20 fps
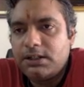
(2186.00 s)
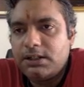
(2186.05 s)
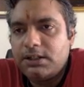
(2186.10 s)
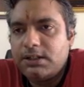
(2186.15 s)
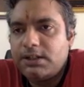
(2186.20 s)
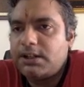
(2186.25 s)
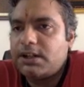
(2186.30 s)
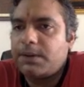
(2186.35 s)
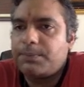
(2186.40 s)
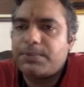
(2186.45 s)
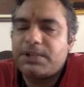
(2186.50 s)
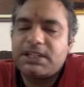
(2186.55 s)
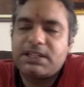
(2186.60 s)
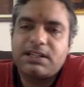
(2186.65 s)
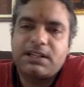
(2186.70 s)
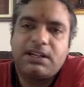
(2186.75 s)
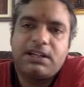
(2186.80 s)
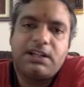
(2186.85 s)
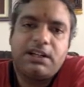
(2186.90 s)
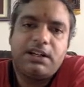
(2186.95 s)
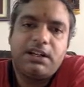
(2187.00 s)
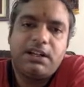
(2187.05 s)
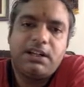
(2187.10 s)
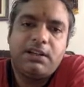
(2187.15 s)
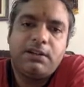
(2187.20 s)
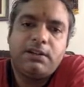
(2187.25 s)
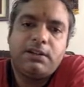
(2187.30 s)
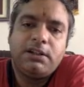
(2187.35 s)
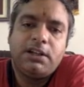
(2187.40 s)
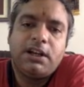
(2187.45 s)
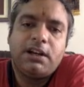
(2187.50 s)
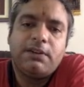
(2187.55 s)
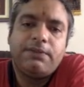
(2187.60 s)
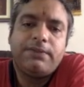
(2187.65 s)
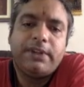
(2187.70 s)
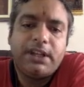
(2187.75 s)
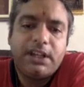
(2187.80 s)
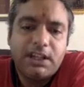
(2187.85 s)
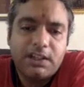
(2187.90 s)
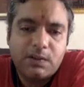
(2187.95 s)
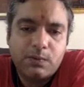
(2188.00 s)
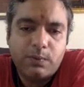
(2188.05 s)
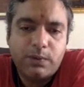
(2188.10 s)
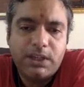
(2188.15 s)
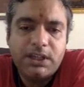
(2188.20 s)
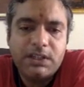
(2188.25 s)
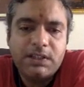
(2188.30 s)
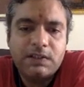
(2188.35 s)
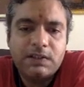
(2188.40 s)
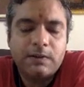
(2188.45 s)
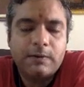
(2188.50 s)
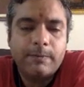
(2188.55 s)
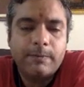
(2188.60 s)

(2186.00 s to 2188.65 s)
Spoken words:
represented in various ways.